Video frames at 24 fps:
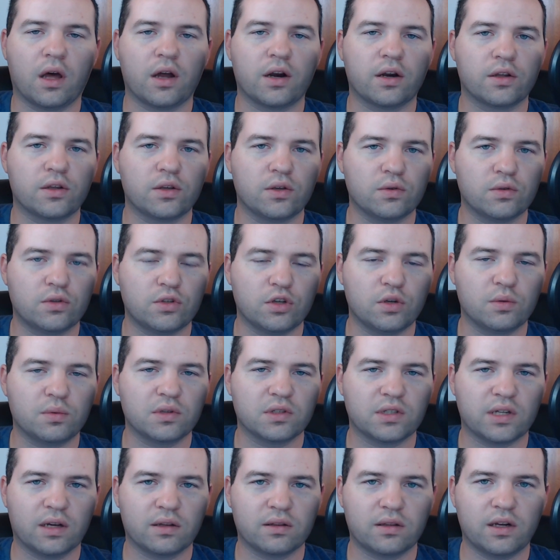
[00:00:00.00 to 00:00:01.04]
of
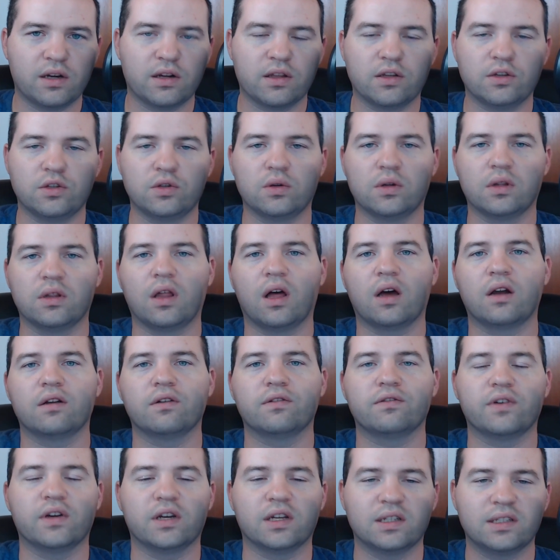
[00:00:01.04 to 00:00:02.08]
YouTubers out there that do a lot
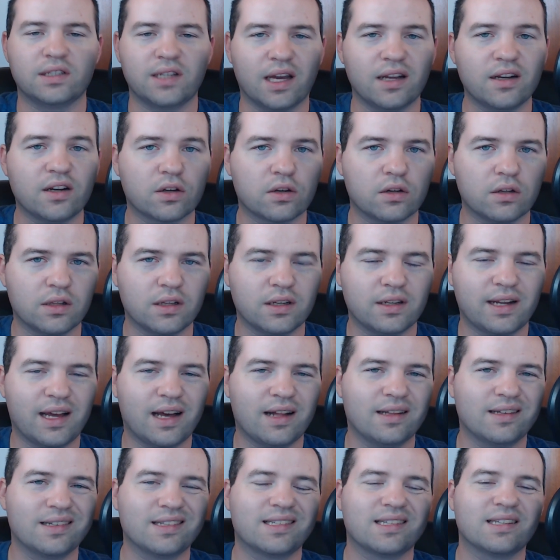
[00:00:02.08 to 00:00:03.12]
of uh, technical
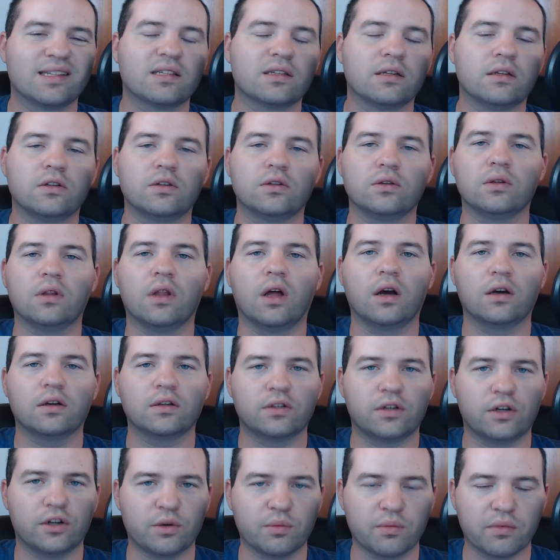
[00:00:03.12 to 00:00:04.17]
analysis and do
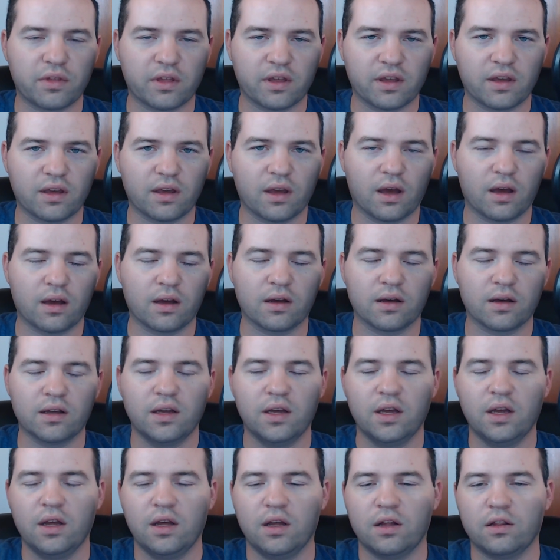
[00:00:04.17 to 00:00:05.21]
long-term uh,
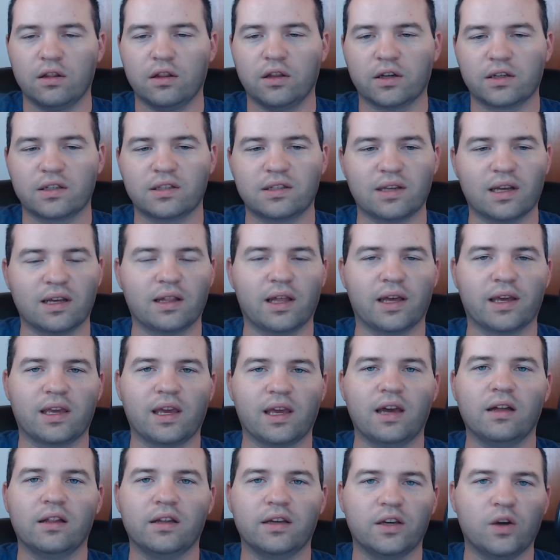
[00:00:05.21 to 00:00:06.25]
looks at like
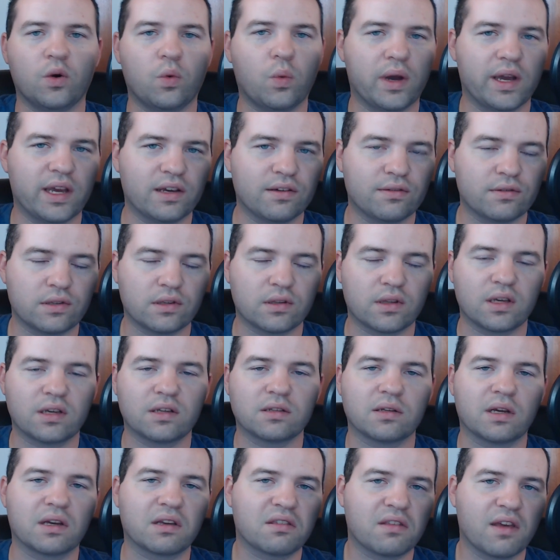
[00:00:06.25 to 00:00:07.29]
Elliott waves and
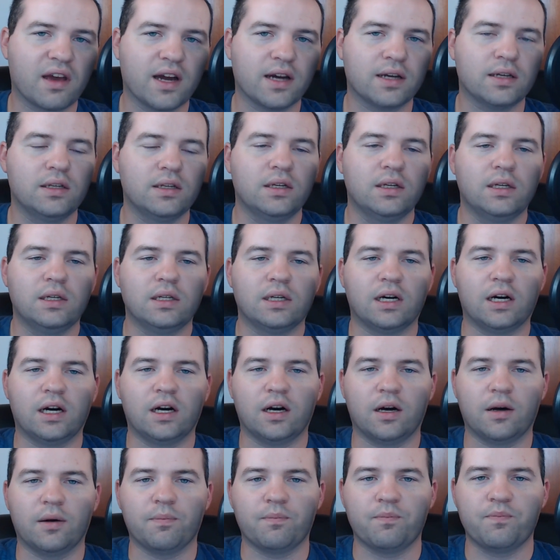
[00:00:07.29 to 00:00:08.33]
things like that.
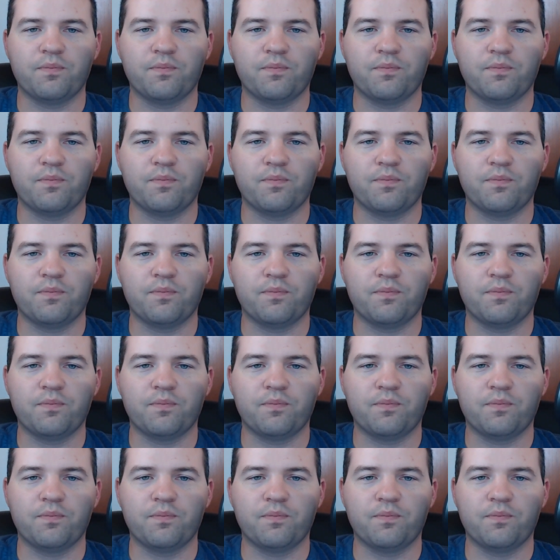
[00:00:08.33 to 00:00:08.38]
Um,